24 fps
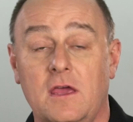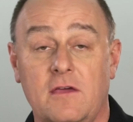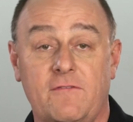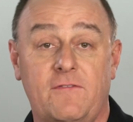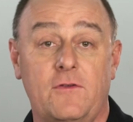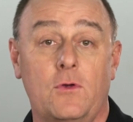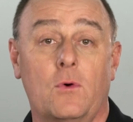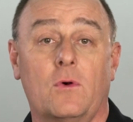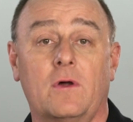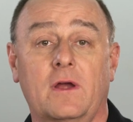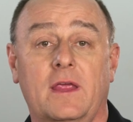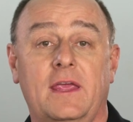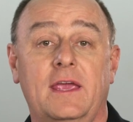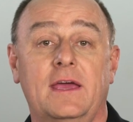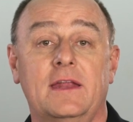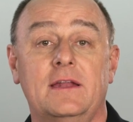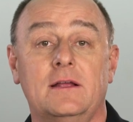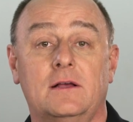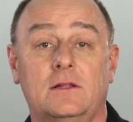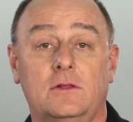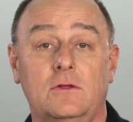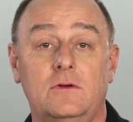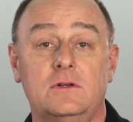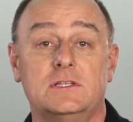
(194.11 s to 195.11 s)
If your kit
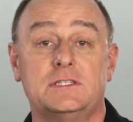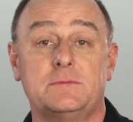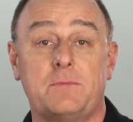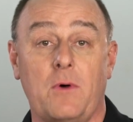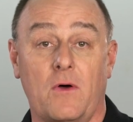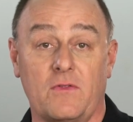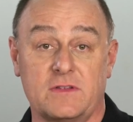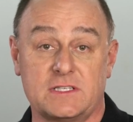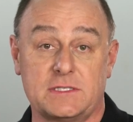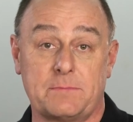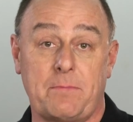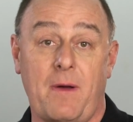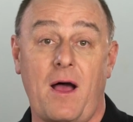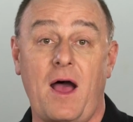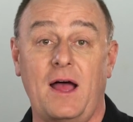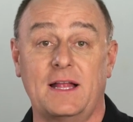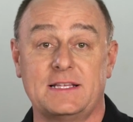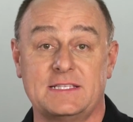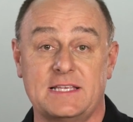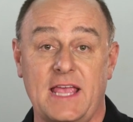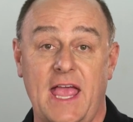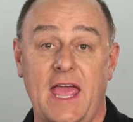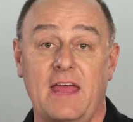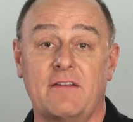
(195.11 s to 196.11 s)
includes both
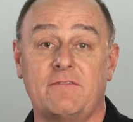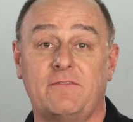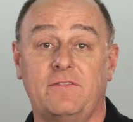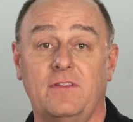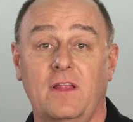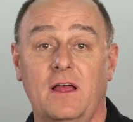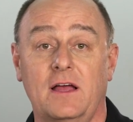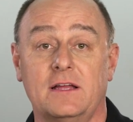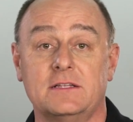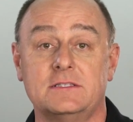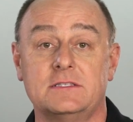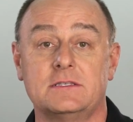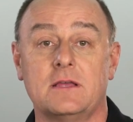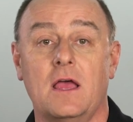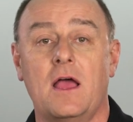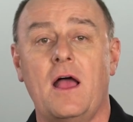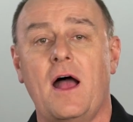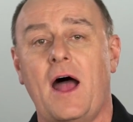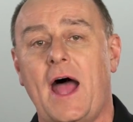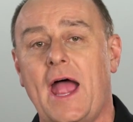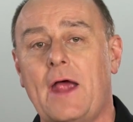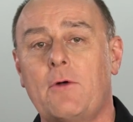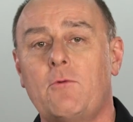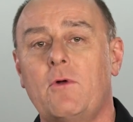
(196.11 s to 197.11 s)
spots and floods,
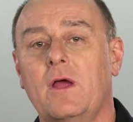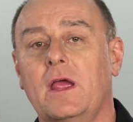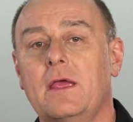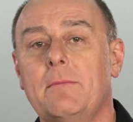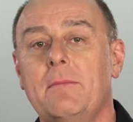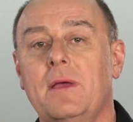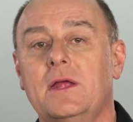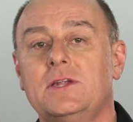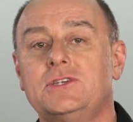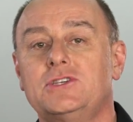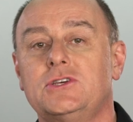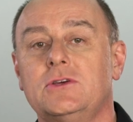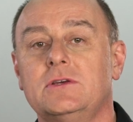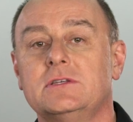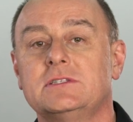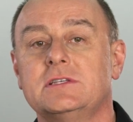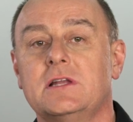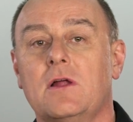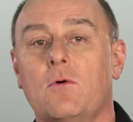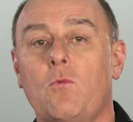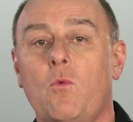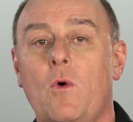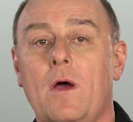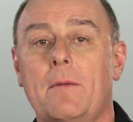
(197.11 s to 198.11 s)
I recommend
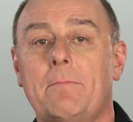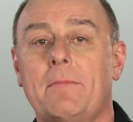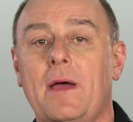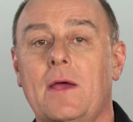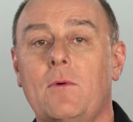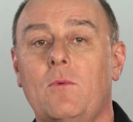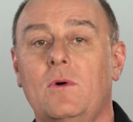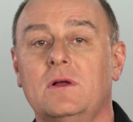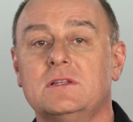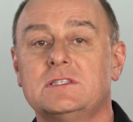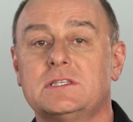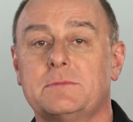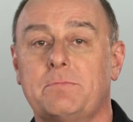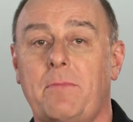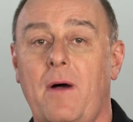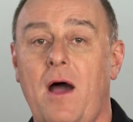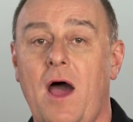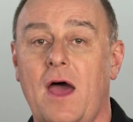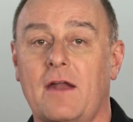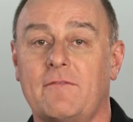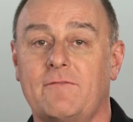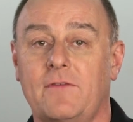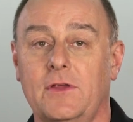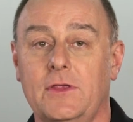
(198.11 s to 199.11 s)
choosing a 1x1
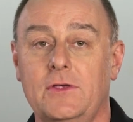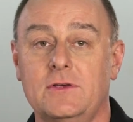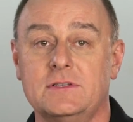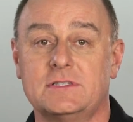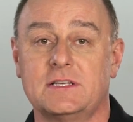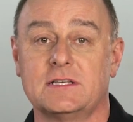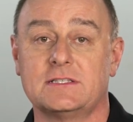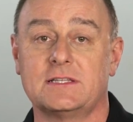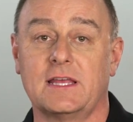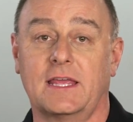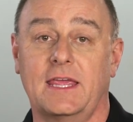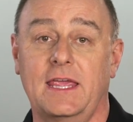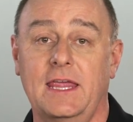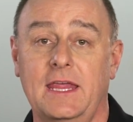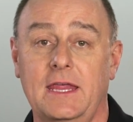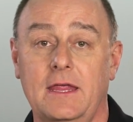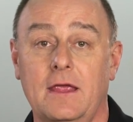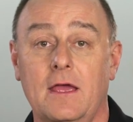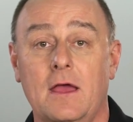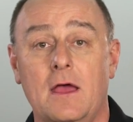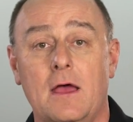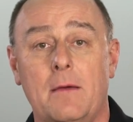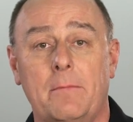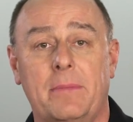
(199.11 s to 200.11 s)
spot for use as the
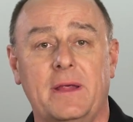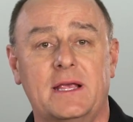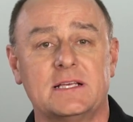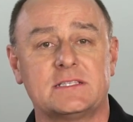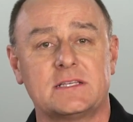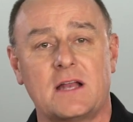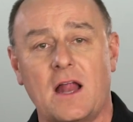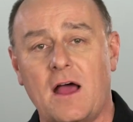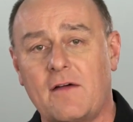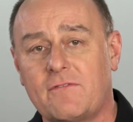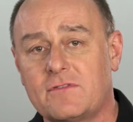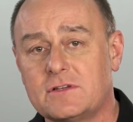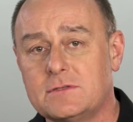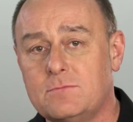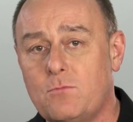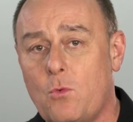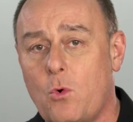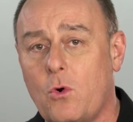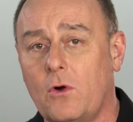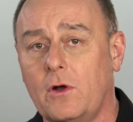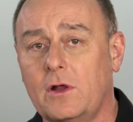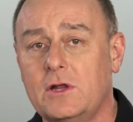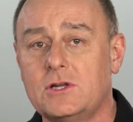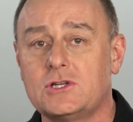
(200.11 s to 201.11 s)
key because it offers
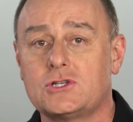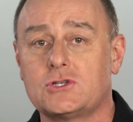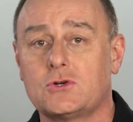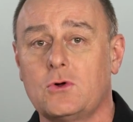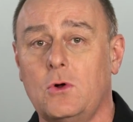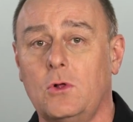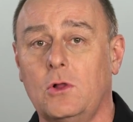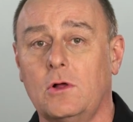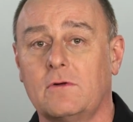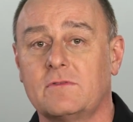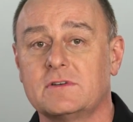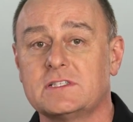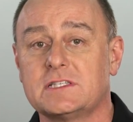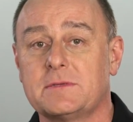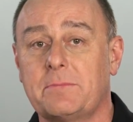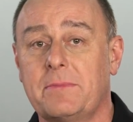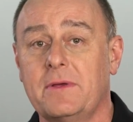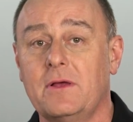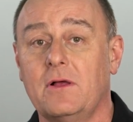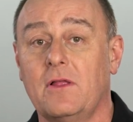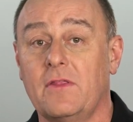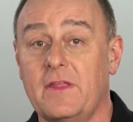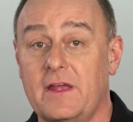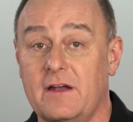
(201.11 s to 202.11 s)
more control over
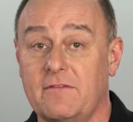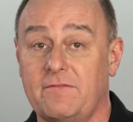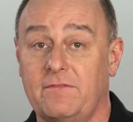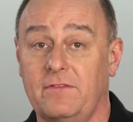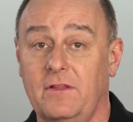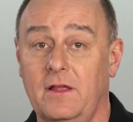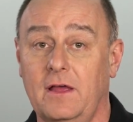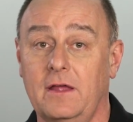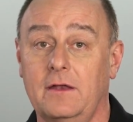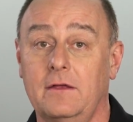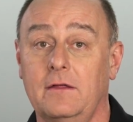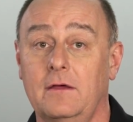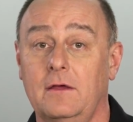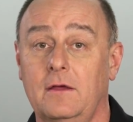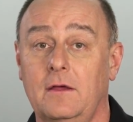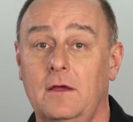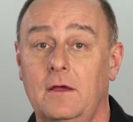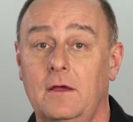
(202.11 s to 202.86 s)
spill than a flood.